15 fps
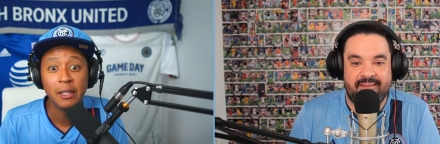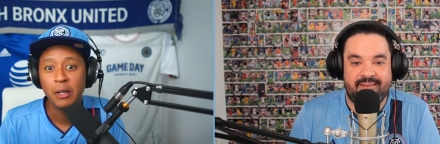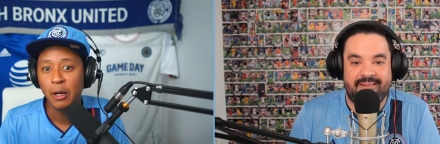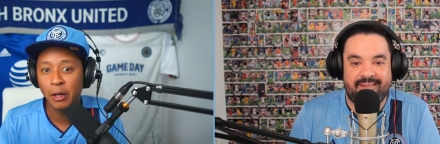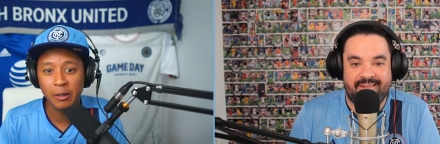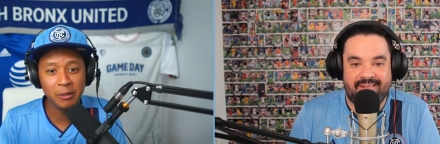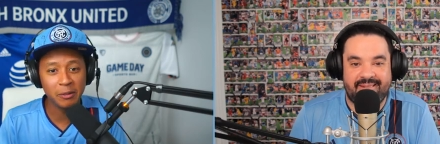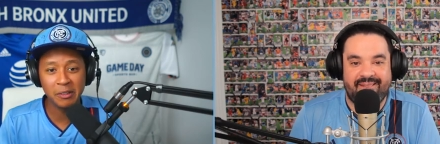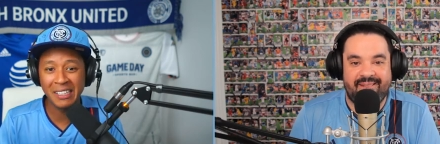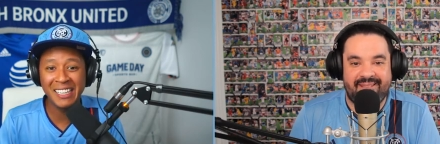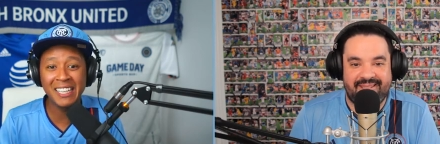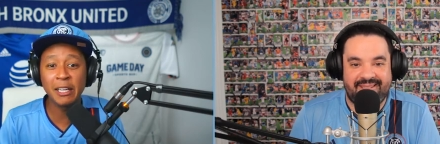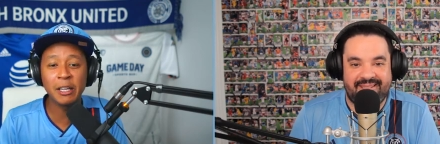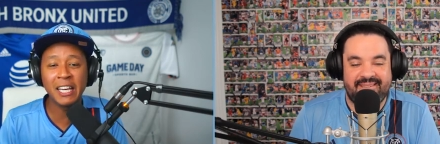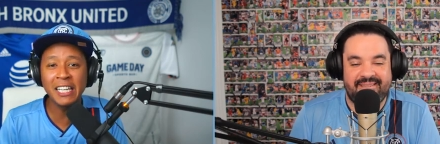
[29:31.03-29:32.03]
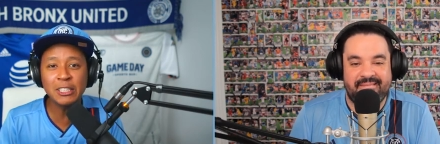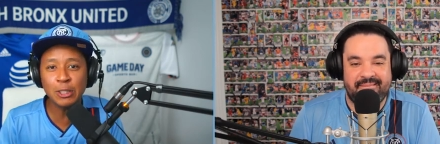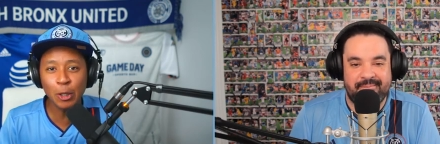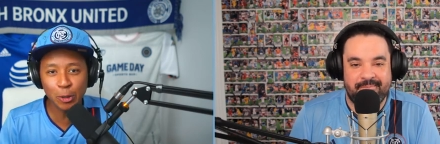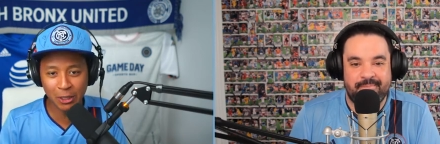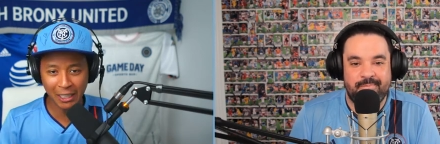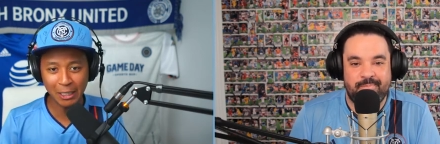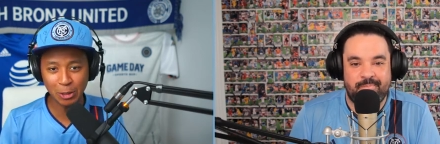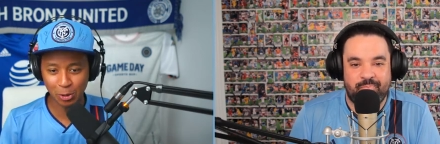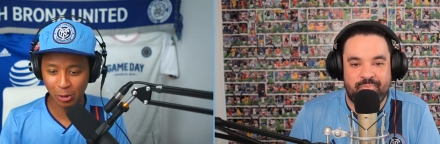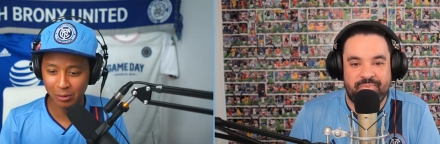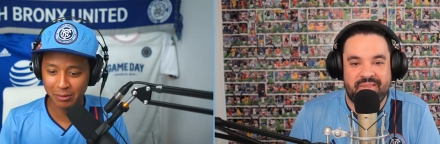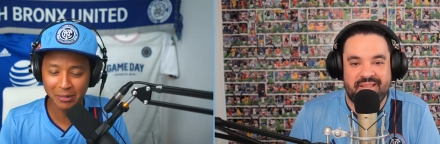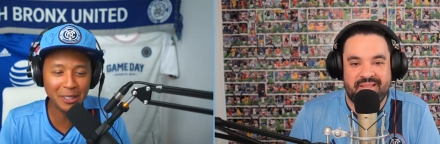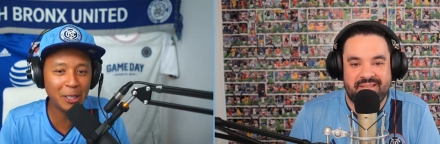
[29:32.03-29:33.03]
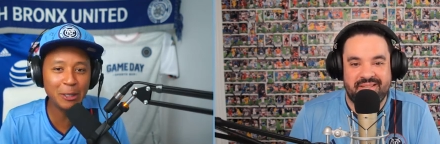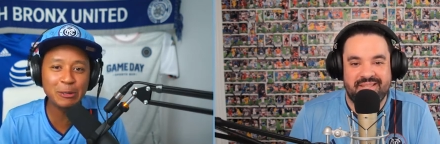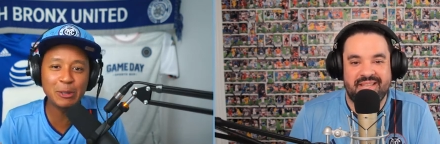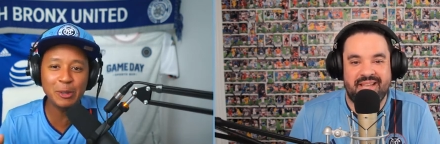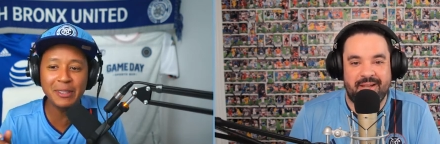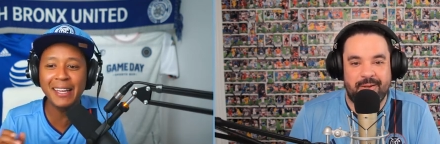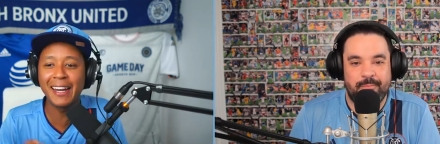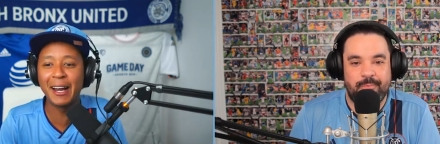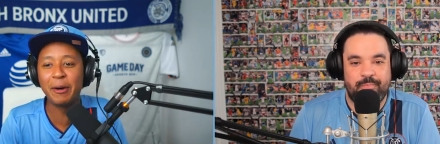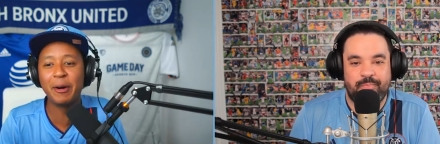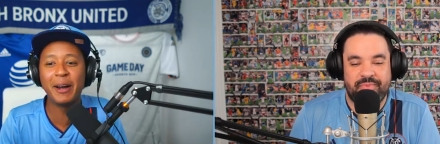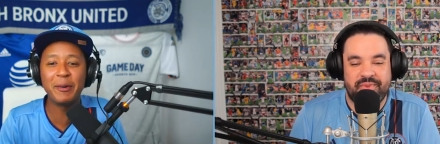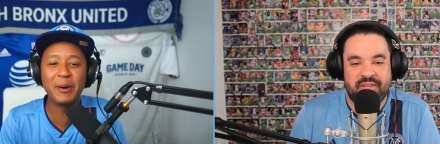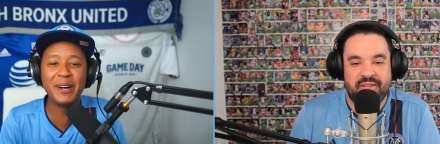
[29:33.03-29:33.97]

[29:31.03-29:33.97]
Speaker 1: uh, get us the whole schedule. You know, yeah. sort that out. I,